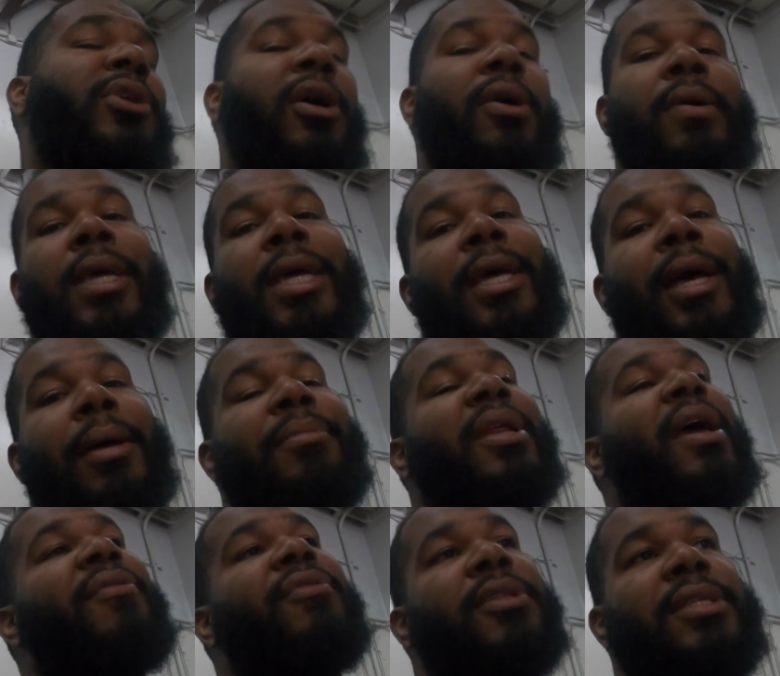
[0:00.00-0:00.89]
So
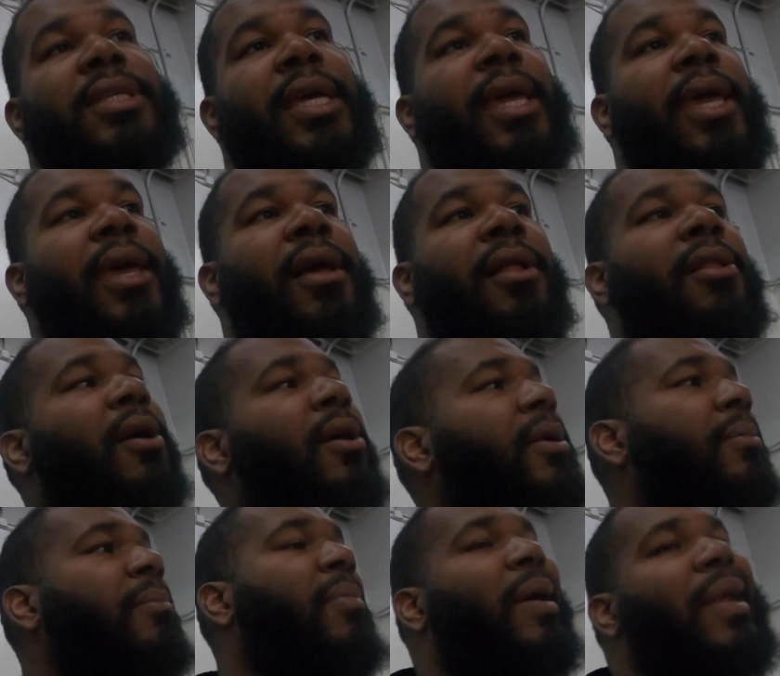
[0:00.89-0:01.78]
I'm definitely taking L
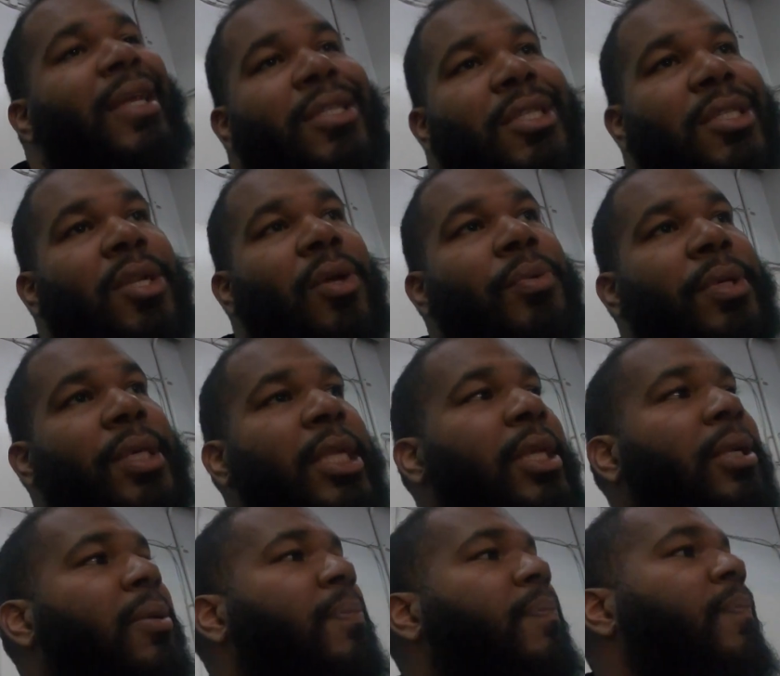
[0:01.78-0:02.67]
on them, but I just don't
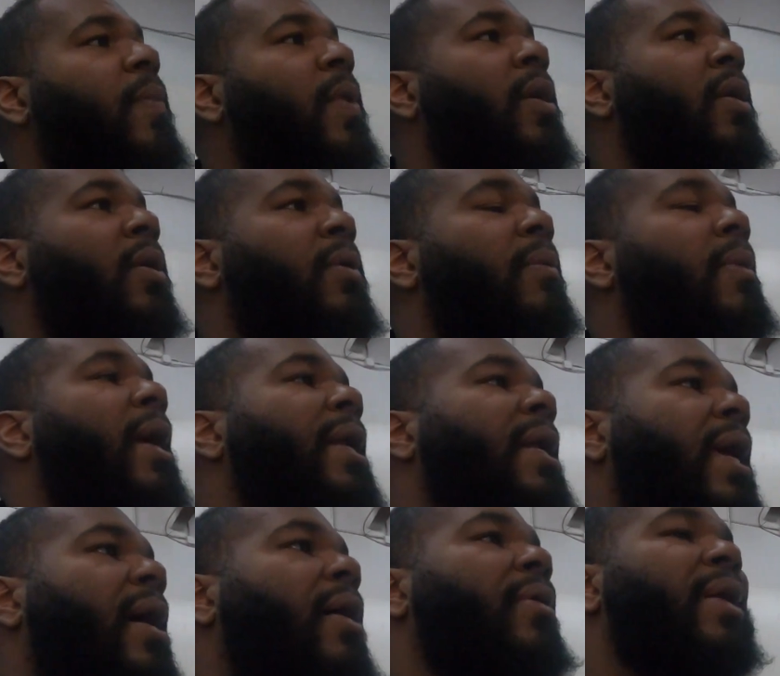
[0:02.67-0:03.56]
need them
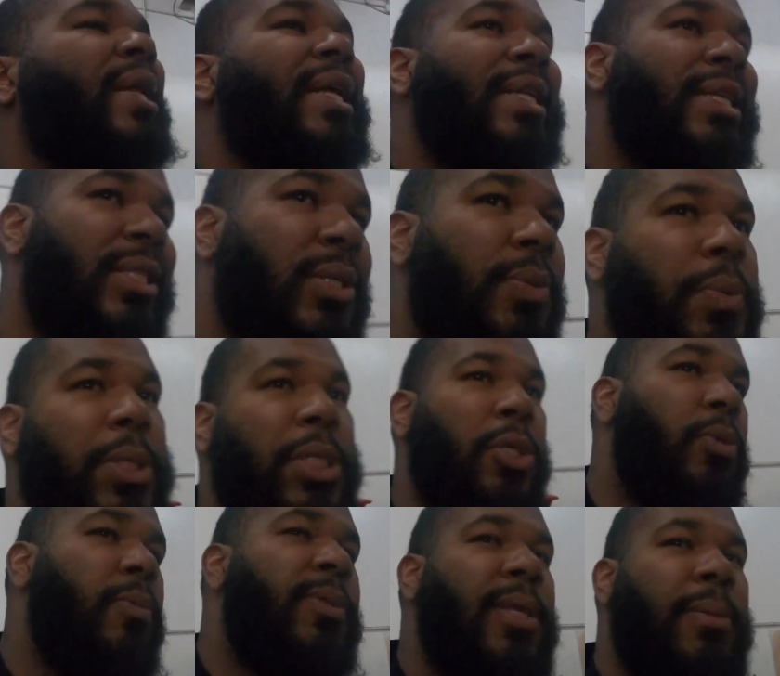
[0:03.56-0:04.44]
right now, and I need to
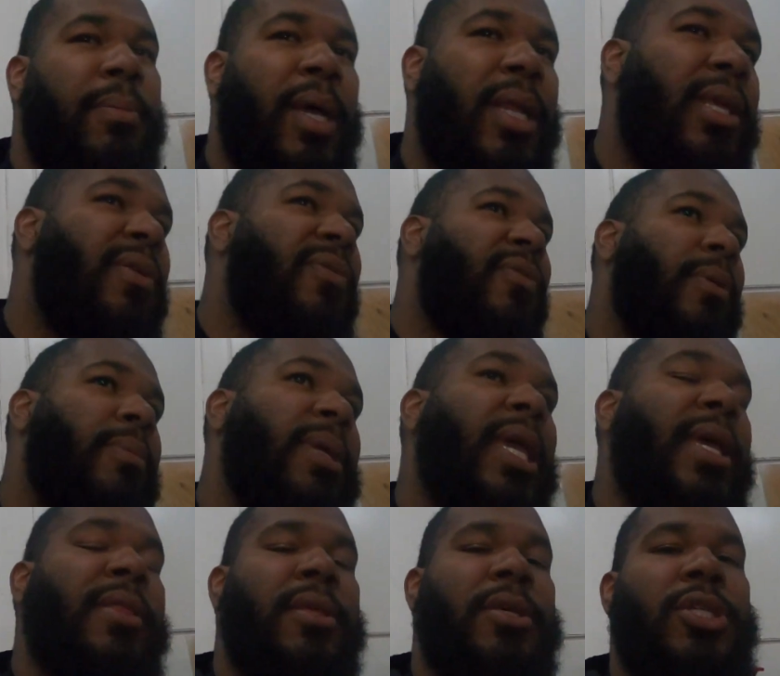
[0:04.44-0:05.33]
recoup some money
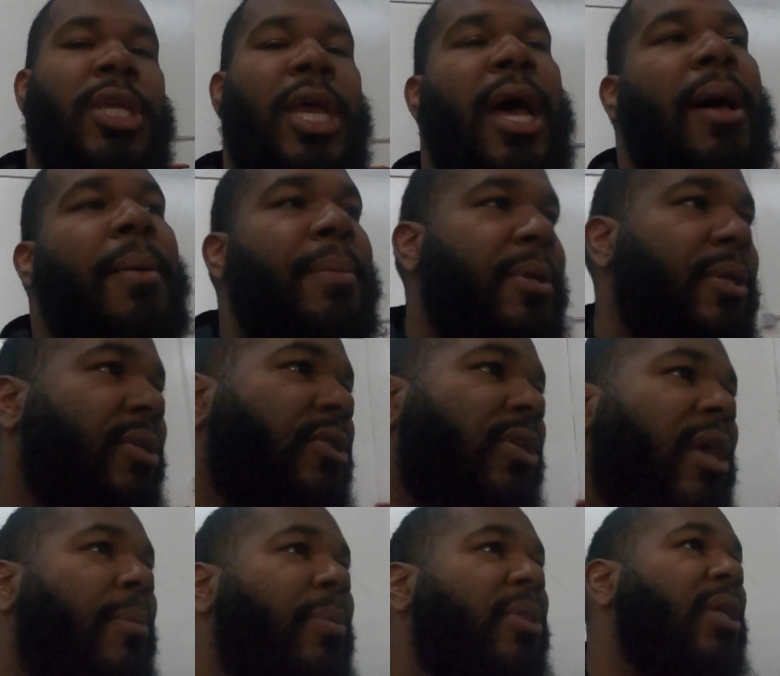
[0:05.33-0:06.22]
from getting the shop, and there's a